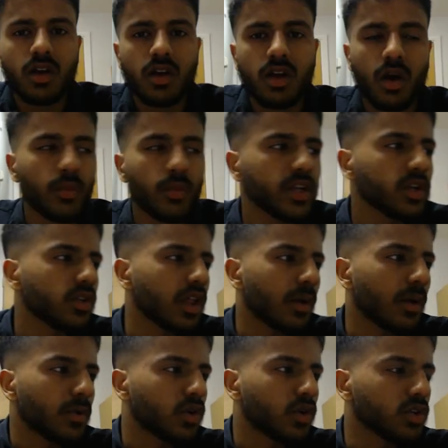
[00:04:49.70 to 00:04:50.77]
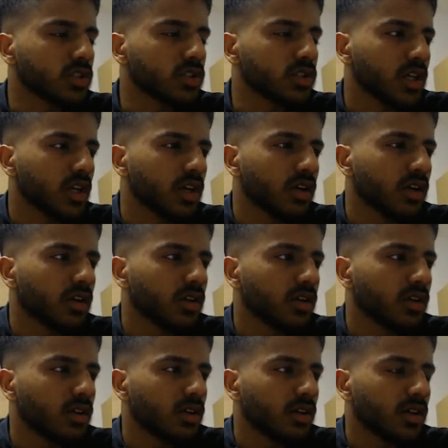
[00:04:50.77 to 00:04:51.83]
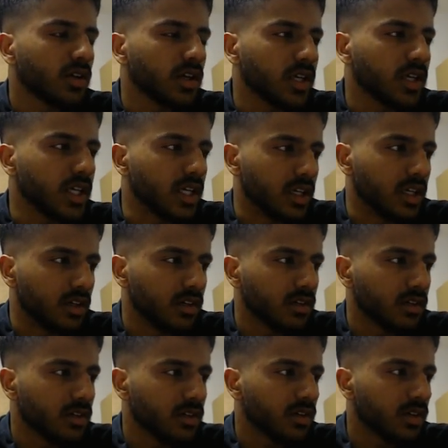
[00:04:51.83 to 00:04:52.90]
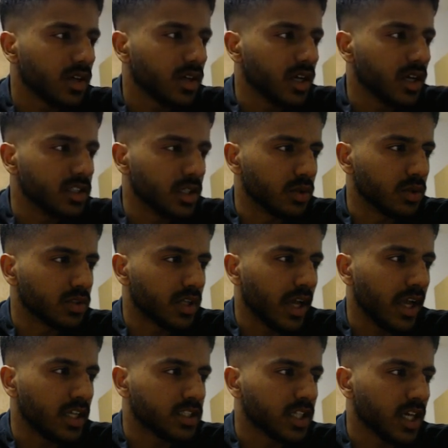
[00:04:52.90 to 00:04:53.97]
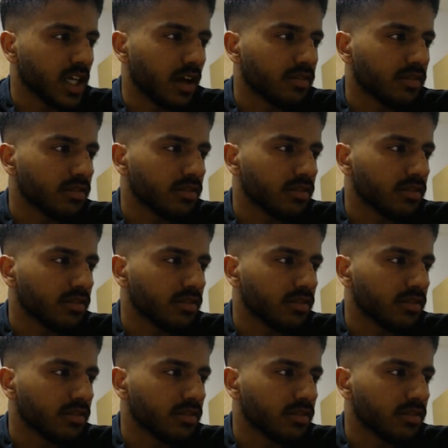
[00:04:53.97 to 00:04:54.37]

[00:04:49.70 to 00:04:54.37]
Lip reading: And we know that because E is equal to HF,